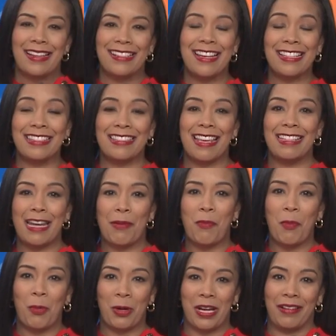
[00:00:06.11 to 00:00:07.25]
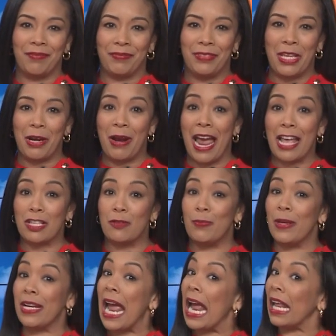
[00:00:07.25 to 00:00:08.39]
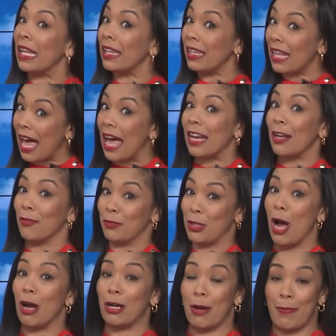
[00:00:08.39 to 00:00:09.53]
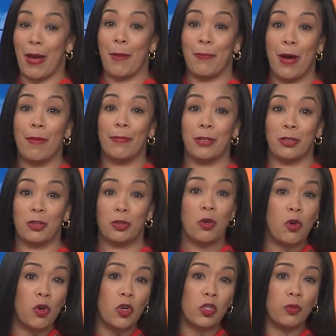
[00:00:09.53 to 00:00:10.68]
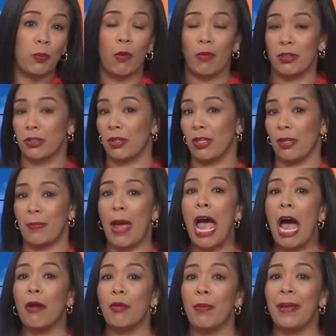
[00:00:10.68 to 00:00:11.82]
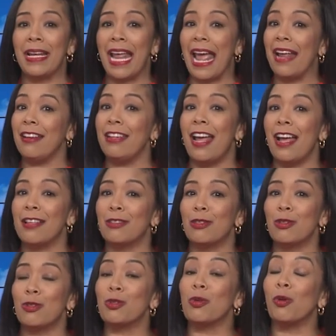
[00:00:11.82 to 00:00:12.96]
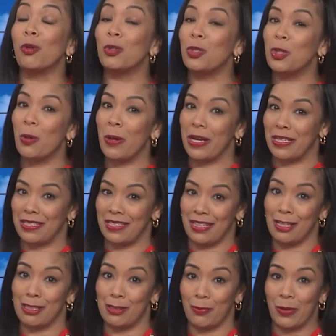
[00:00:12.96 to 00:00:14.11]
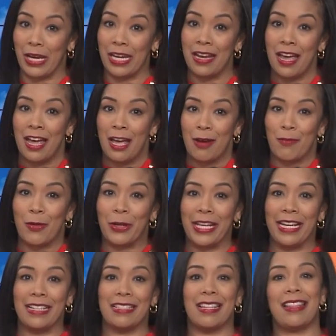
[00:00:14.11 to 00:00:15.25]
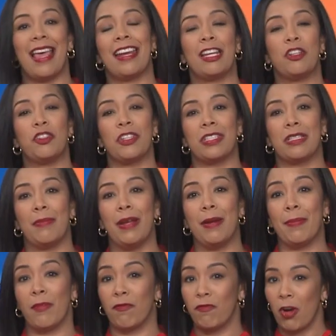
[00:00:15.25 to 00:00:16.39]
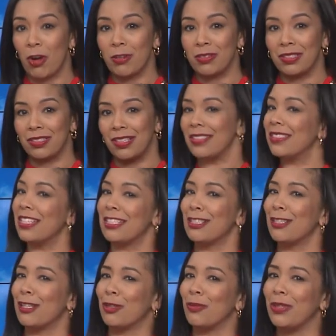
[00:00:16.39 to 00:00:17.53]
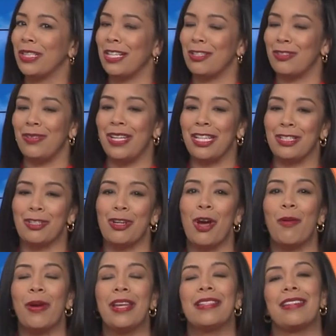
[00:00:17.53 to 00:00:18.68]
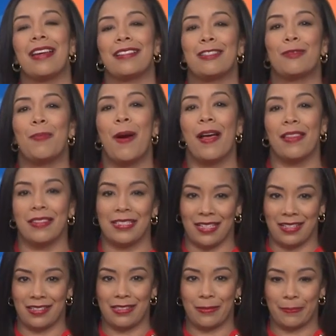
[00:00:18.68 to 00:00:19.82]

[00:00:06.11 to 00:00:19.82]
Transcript: Good Sunday morning. There has been a lot of talk about public schools, parental empowerment, and yes, school choice this week. We'll get into that in just a minute, but first, let's get to the three things you need to know in Texas politics.